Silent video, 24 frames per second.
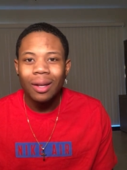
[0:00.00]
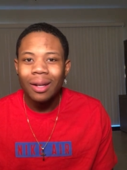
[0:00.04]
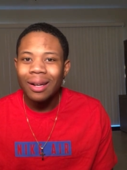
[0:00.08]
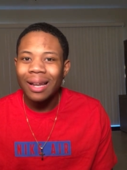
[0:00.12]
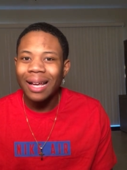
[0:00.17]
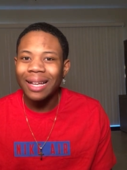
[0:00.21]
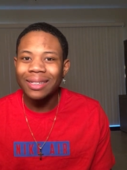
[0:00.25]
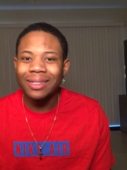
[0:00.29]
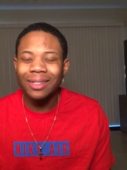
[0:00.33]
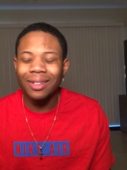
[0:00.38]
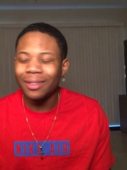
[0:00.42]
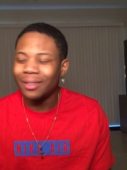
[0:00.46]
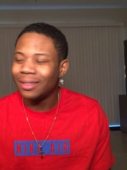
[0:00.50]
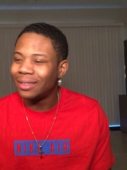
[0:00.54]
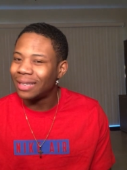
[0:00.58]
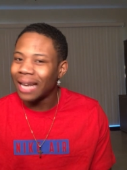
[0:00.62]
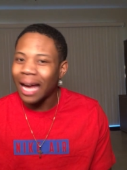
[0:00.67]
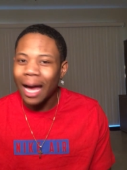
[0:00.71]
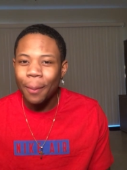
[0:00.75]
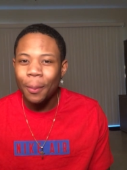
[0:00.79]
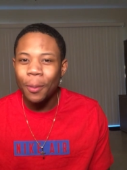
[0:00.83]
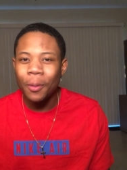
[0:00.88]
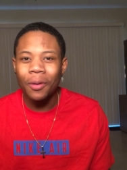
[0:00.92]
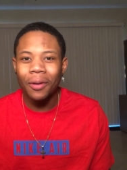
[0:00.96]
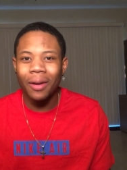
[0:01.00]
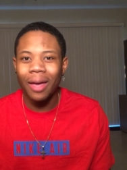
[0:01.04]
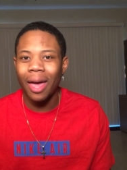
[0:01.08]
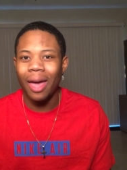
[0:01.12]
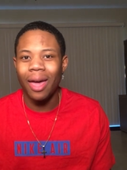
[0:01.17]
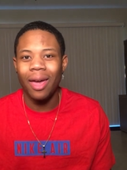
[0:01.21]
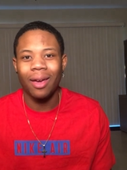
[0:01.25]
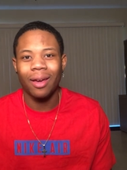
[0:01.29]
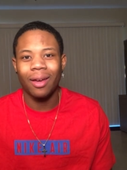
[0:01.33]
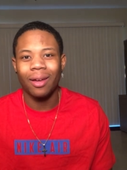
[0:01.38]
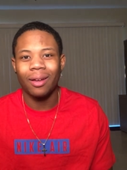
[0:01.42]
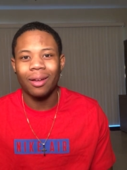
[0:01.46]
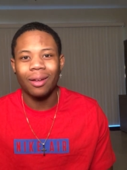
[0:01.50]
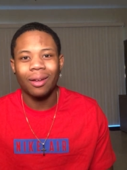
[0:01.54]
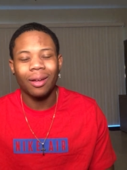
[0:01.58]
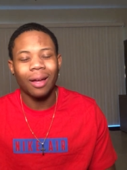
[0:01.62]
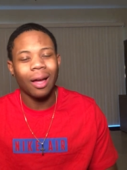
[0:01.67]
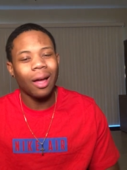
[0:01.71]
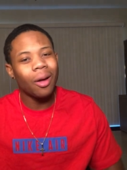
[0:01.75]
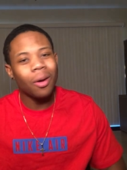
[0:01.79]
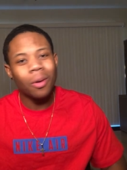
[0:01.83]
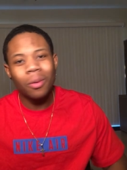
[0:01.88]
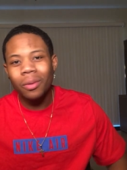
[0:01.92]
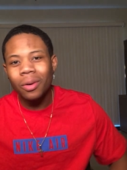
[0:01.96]
That's a doppelganger.
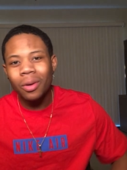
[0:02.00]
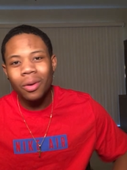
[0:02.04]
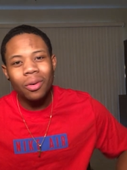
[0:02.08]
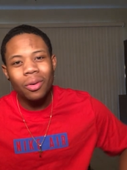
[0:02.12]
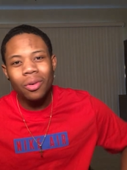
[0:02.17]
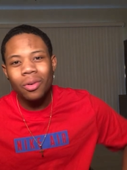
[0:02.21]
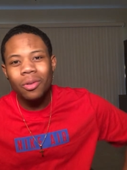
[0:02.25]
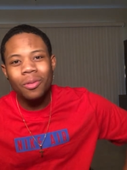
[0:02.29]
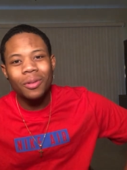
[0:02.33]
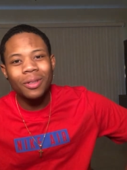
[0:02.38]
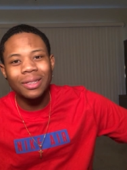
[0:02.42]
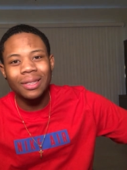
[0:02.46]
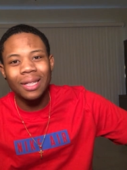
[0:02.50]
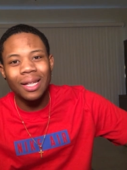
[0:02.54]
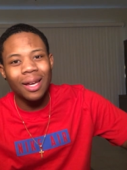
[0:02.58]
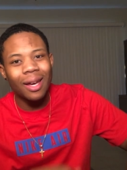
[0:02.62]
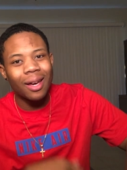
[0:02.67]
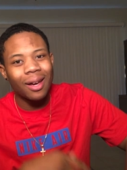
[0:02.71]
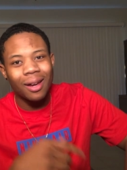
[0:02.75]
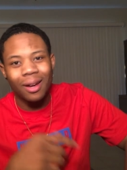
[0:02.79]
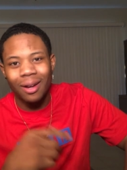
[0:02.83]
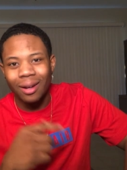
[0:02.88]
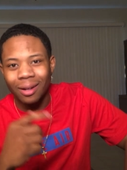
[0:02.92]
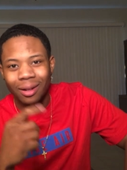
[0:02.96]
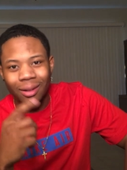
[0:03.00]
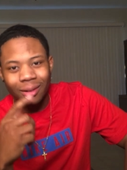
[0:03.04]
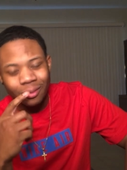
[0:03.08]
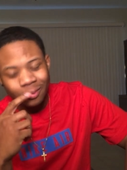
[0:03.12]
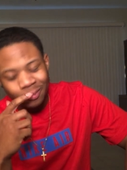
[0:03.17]
I don't know who was there.